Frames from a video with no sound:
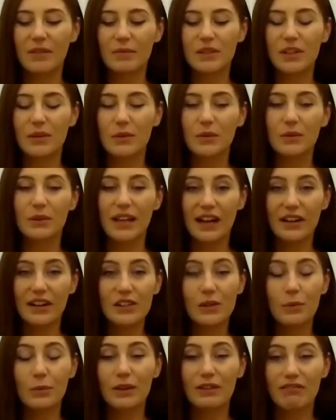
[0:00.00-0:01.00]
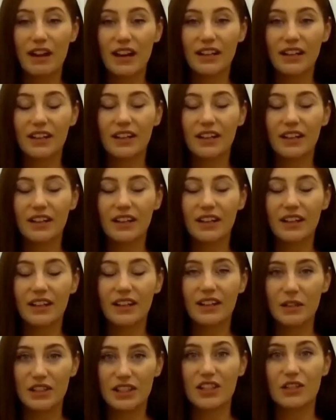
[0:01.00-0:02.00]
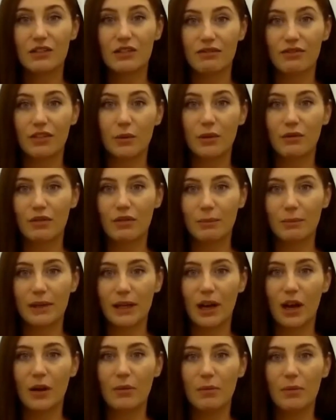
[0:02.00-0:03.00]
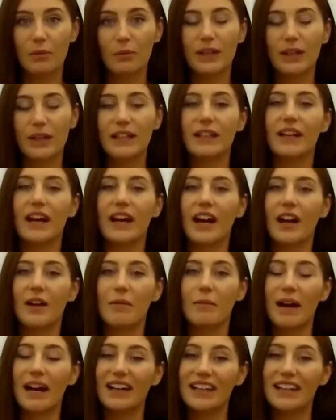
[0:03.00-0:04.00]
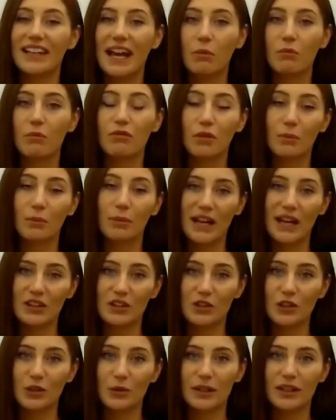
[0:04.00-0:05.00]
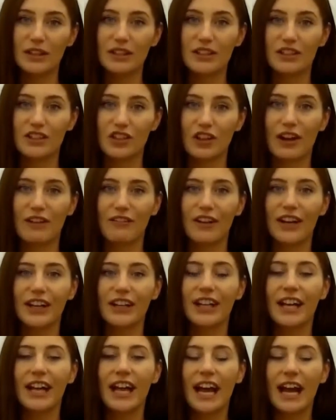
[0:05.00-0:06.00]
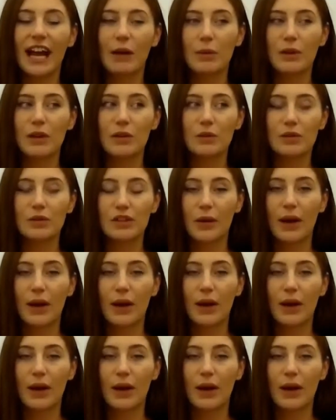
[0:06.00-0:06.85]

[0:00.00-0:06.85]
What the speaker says: So we ran the community kitchen from the rugby club. We had help from their steward, Sharon, and we also